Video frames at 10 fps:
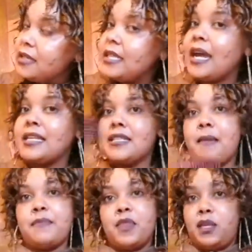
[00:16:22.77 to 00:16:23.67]
try
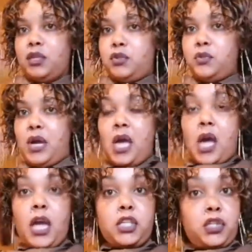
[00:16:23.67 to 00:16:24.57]
something new.
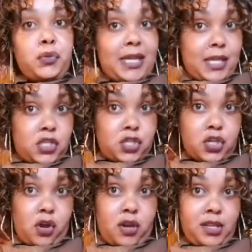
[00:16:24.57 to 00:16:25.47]
A new
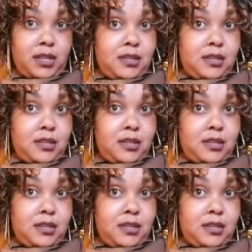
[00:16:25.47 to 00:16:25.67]
restaurant,